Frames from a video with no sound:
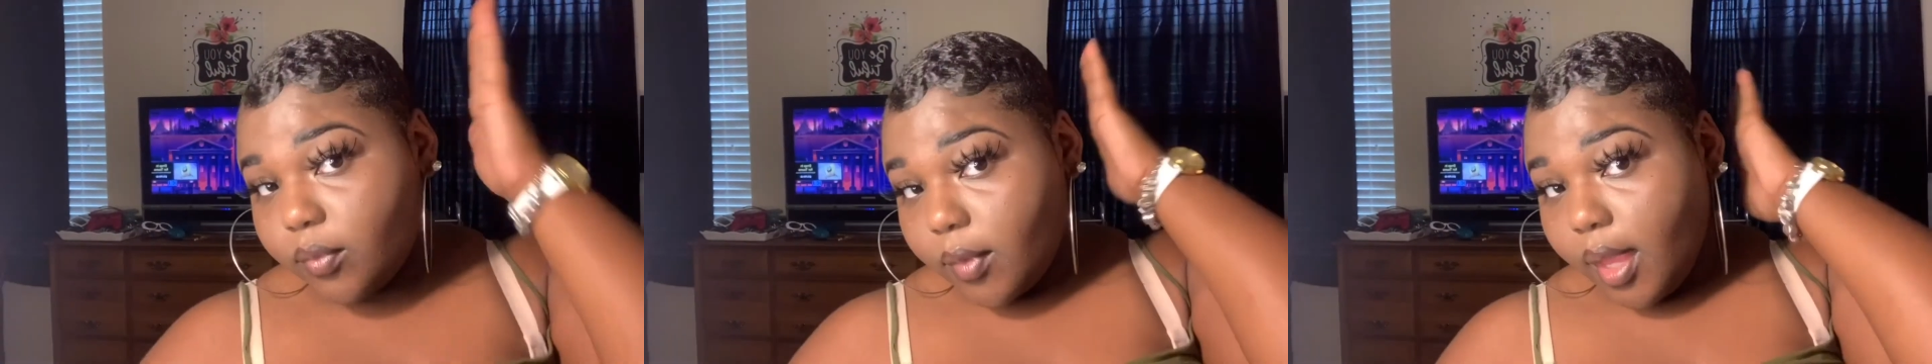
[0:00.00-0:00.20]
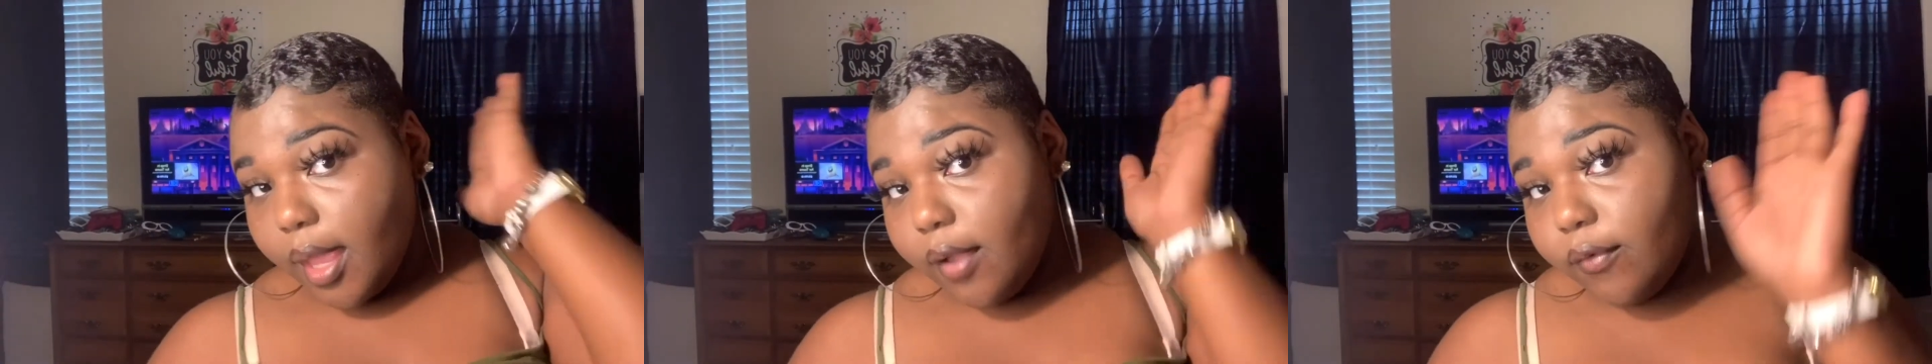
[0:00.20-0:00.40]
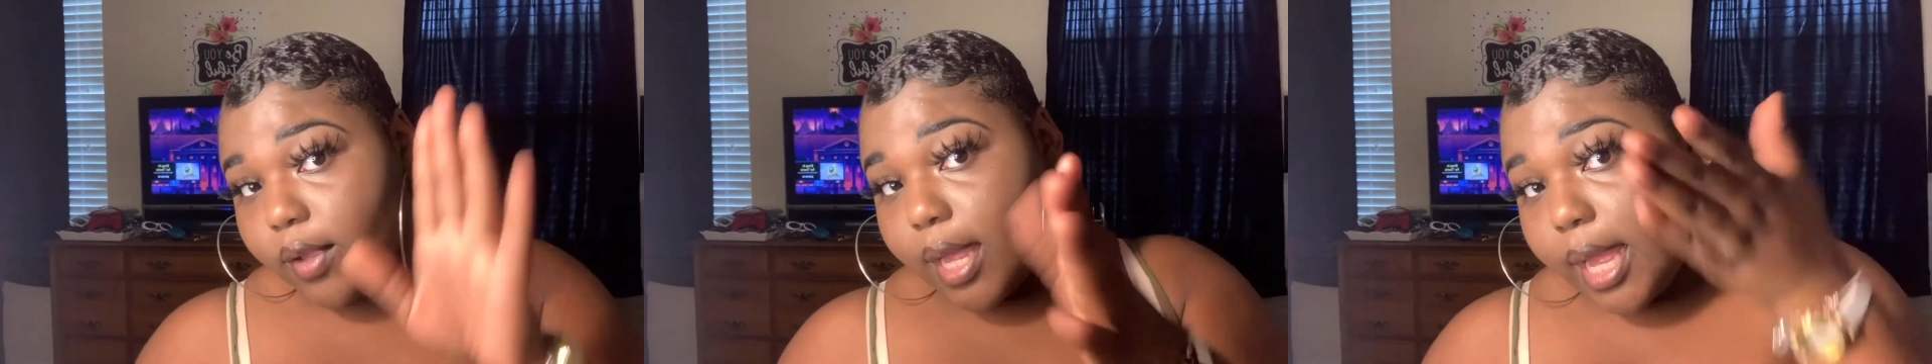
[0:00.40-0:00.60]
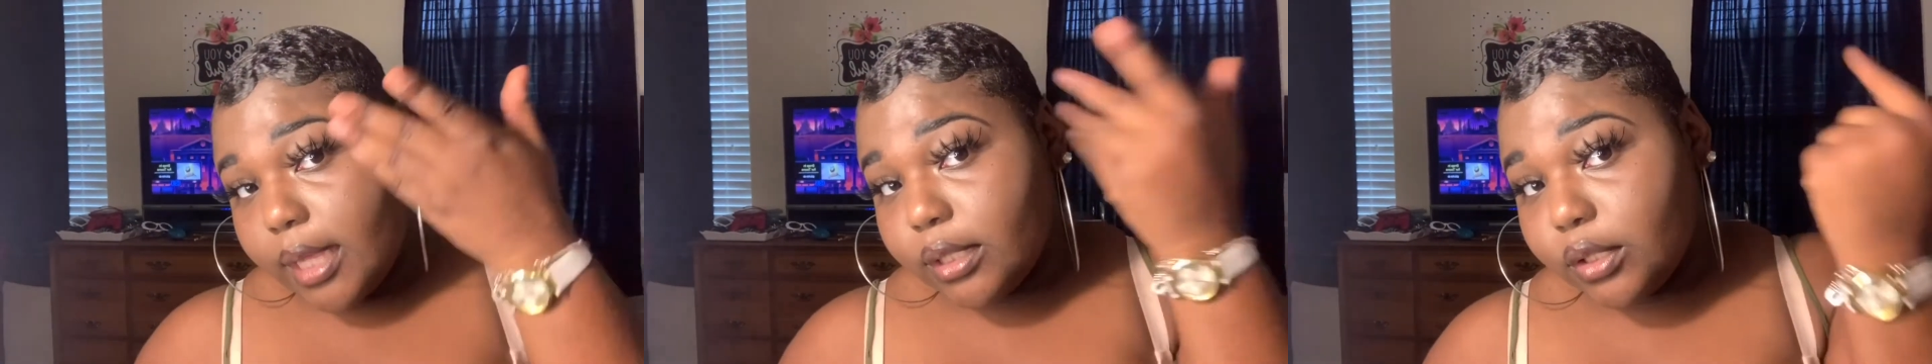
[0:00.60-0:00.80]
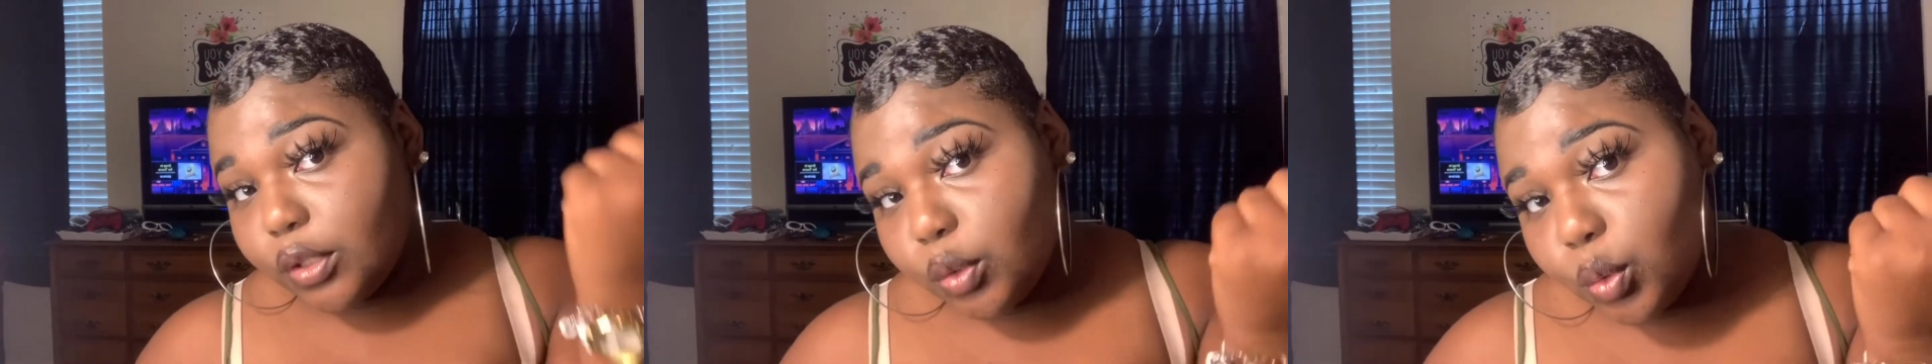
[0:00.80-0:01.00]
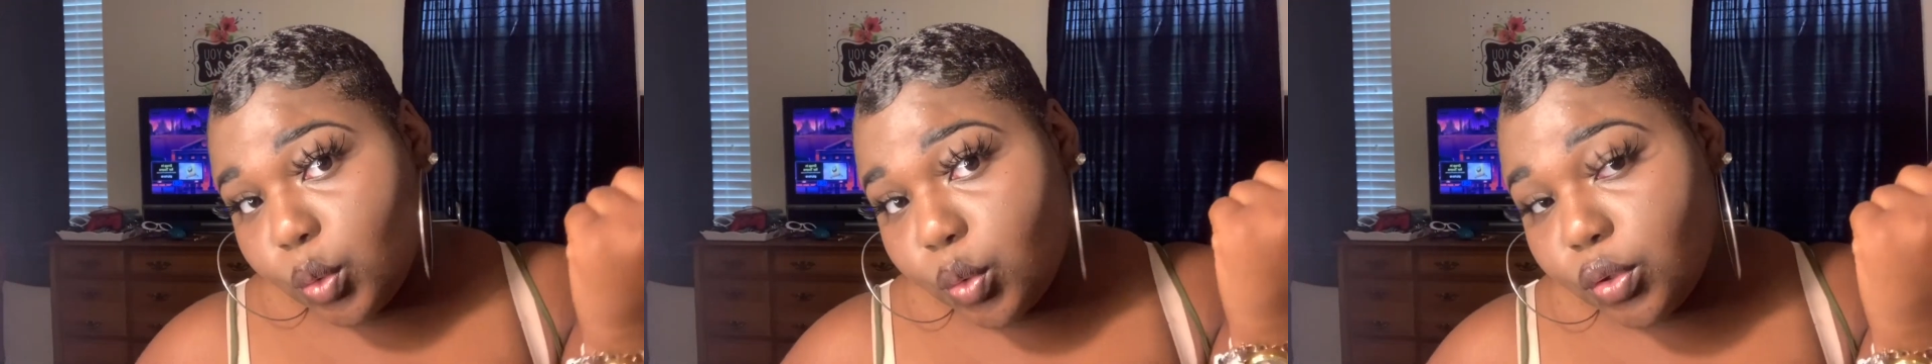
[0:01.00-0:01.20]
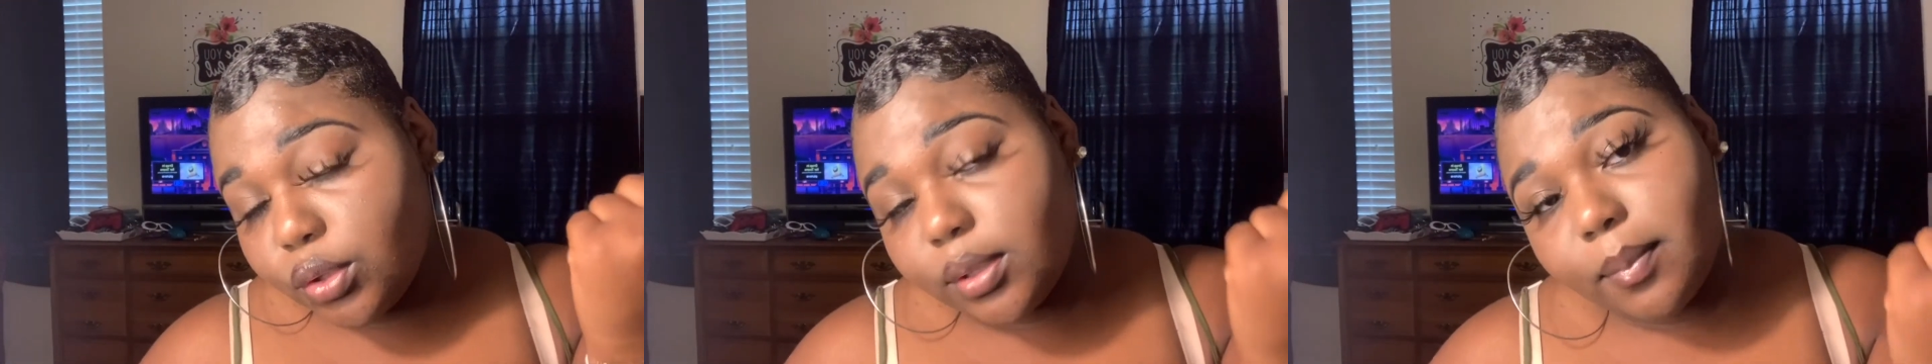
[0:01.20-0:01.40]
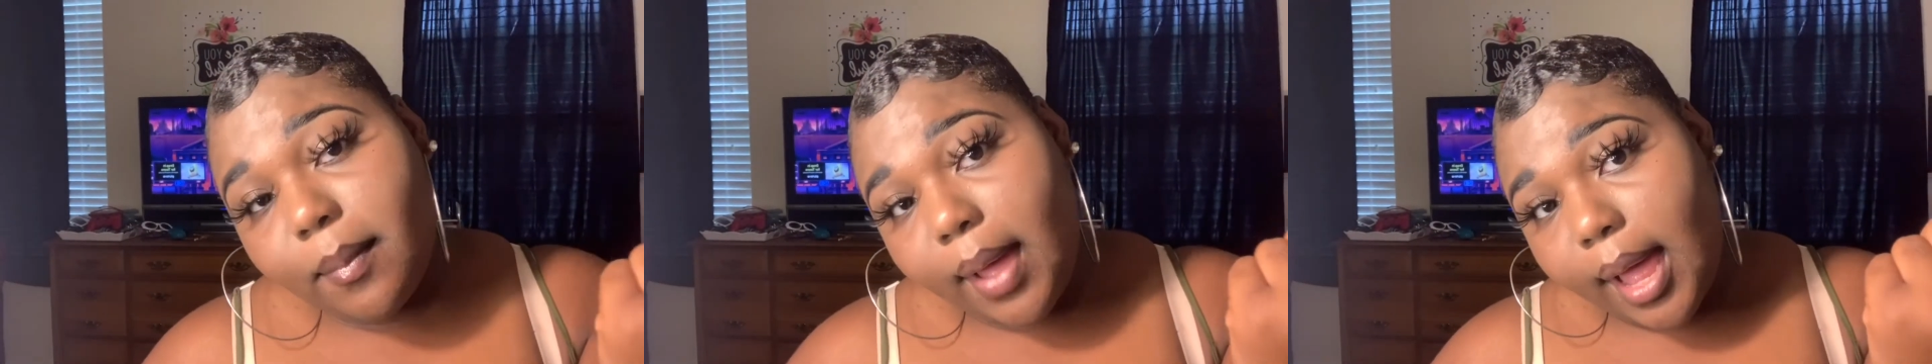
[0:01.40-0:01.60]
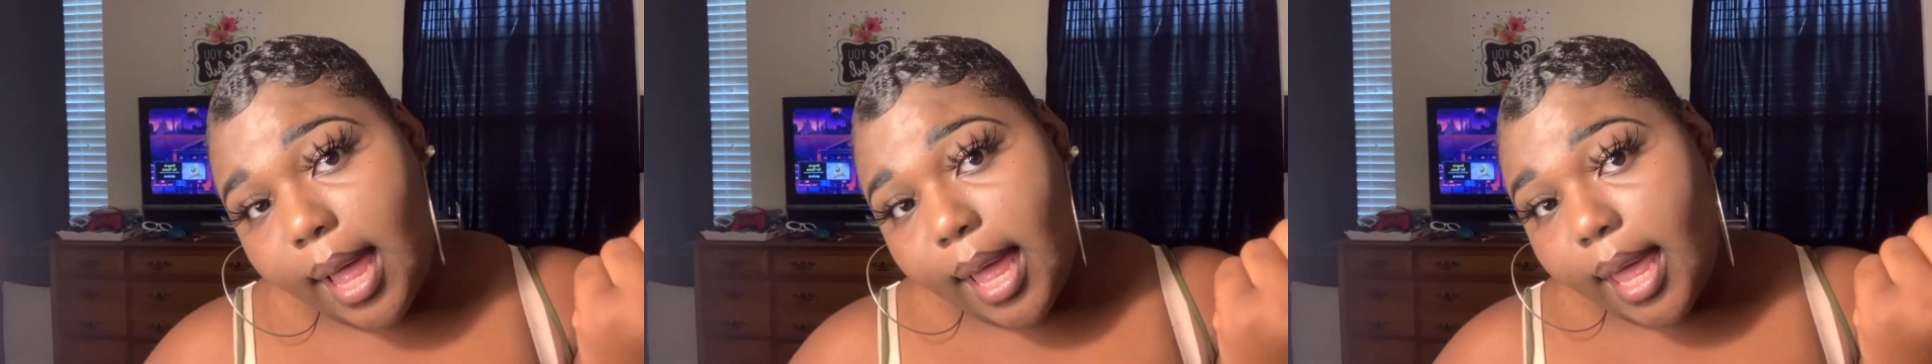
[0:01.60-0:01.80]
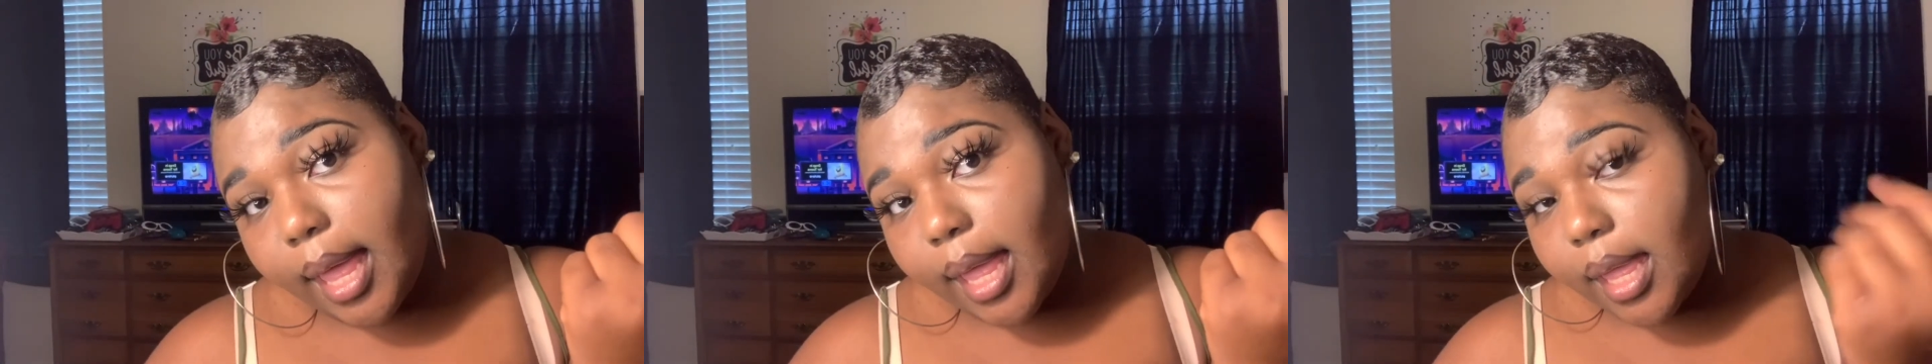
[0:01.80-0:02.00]
if you guys used
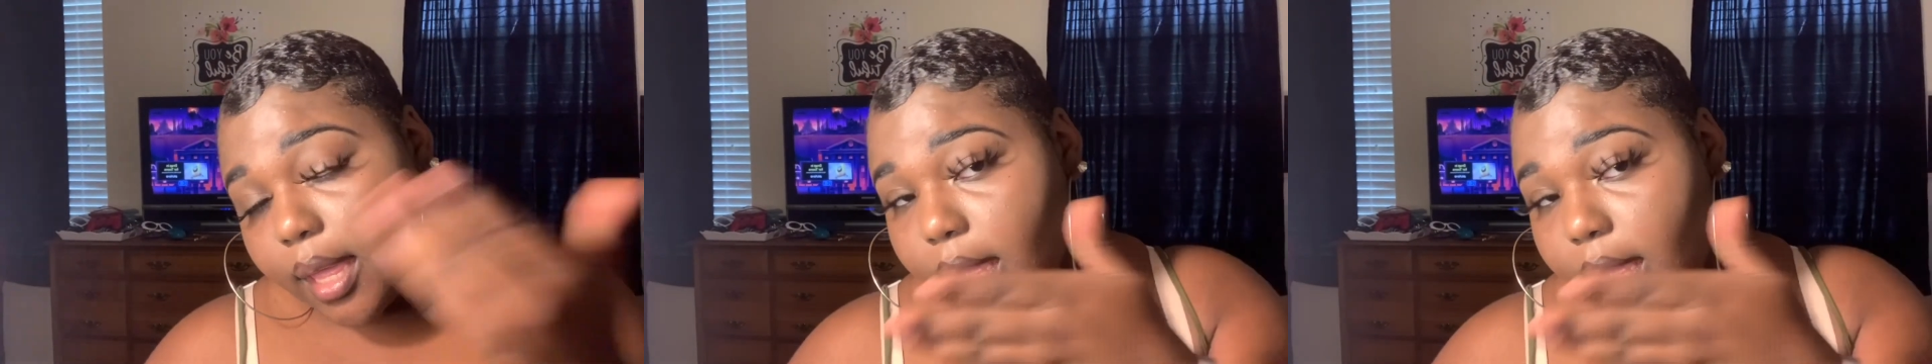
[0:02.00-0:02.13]
my